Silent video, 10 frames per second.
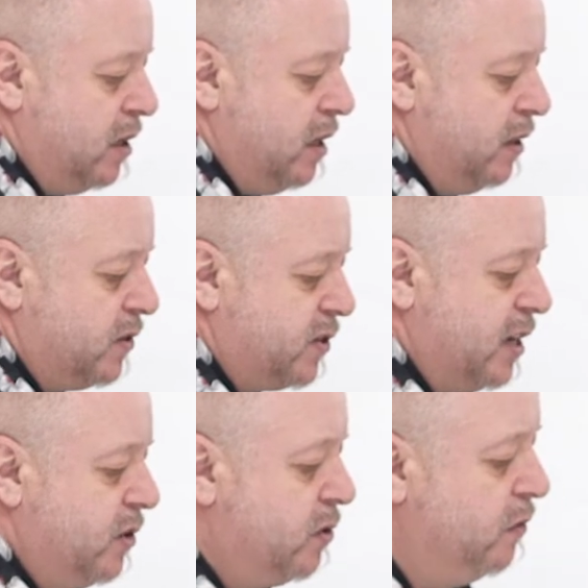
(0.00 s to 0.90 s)
in the
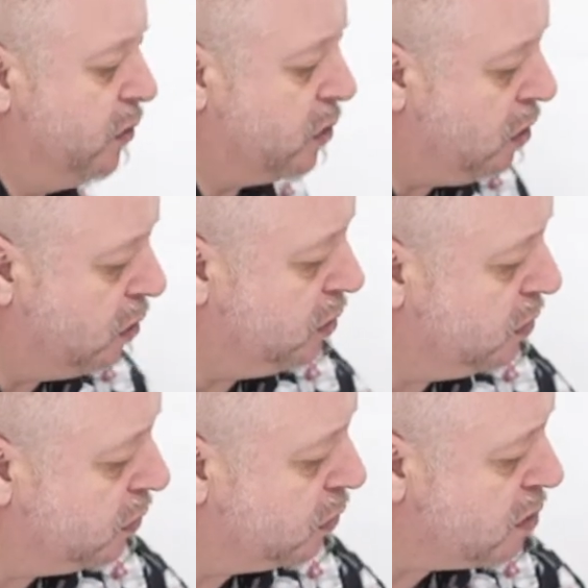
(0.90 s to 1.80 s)
centre of the gong
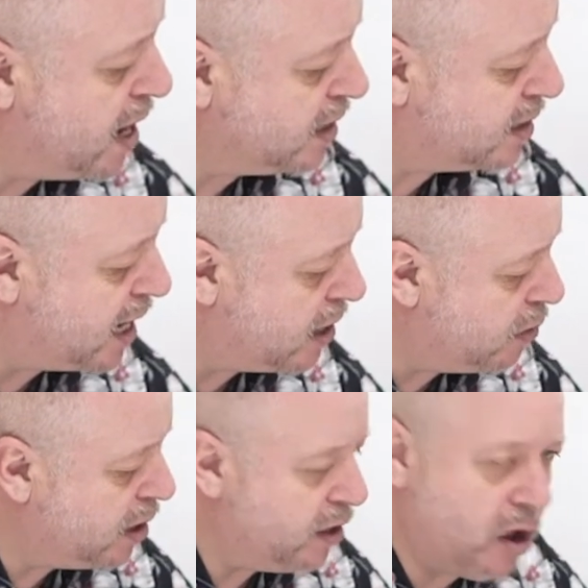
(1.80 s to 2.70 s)
on the raised
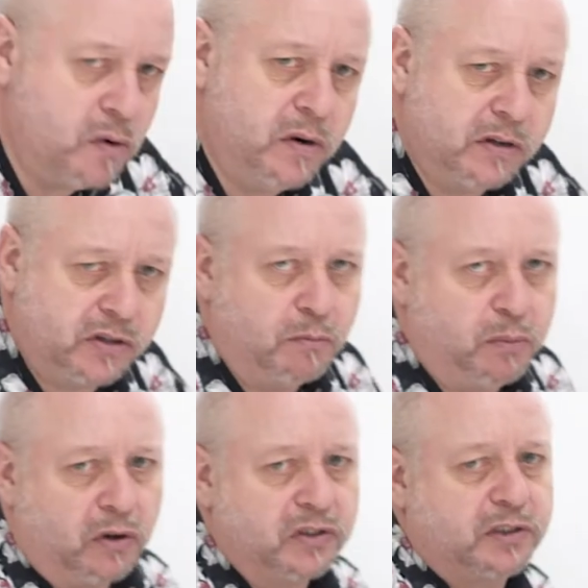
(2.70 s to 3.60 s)
area known as the
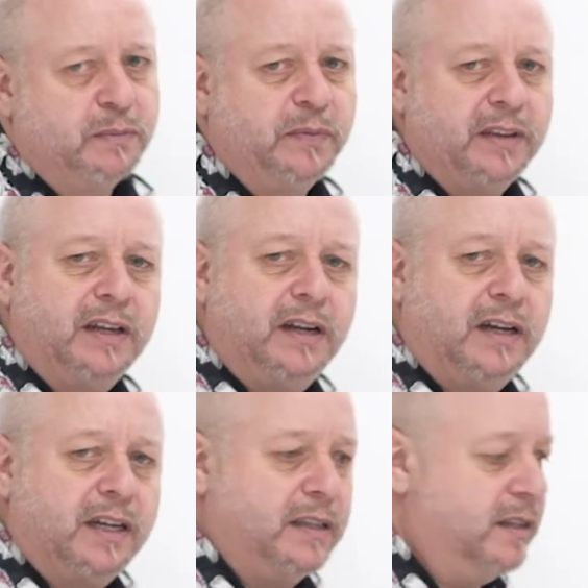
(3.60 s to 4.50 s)
boss,
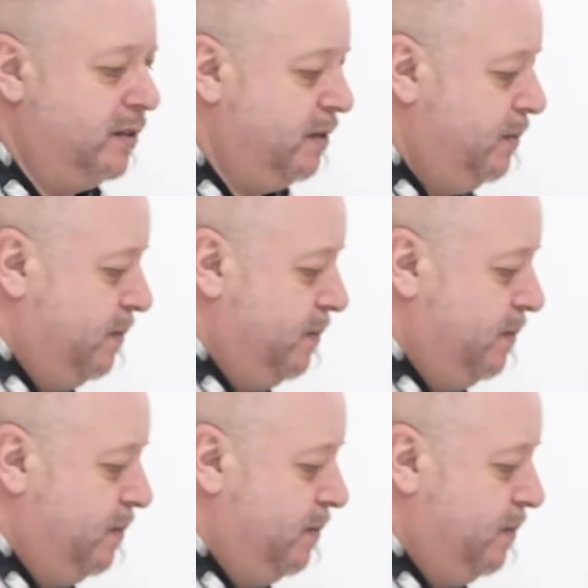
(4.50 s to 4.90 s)
like this.